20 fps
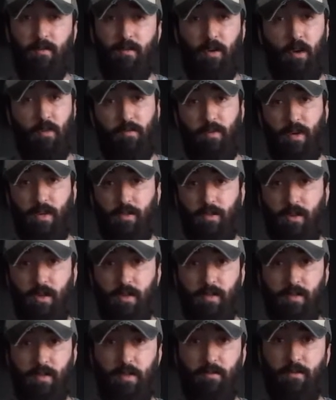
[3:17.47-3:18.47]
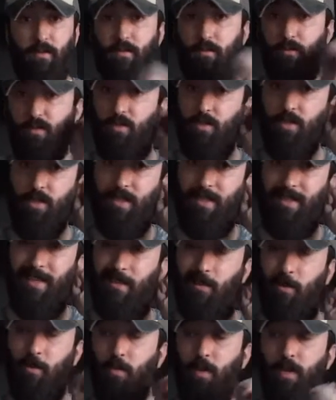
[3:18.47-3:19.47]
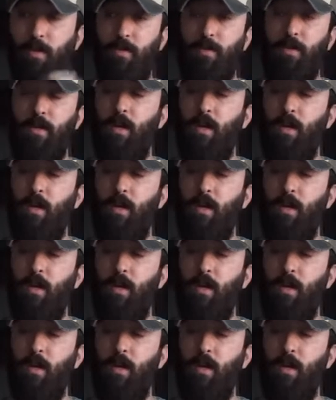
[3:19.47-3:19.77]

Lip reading: whole franchise, the original trilogies and the new ones.